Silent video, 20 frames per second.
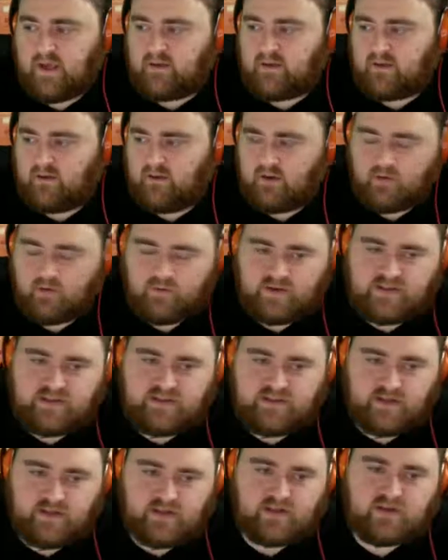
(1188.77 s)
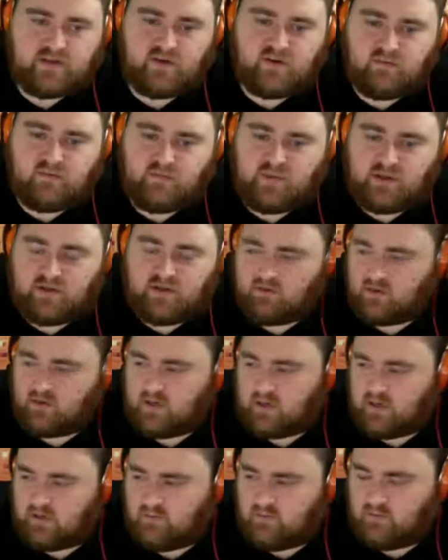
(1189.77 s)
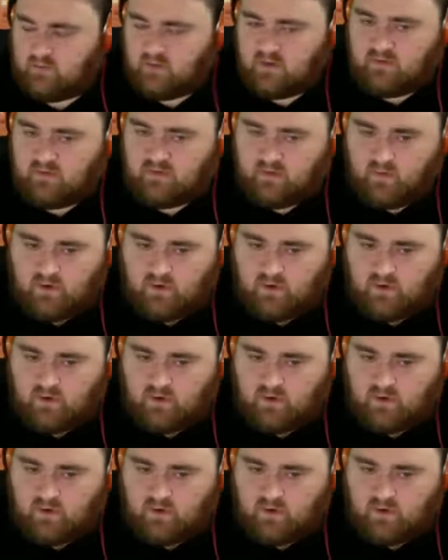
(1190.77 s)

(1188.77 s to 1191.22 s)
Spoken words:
no reason that he shouldn't be. The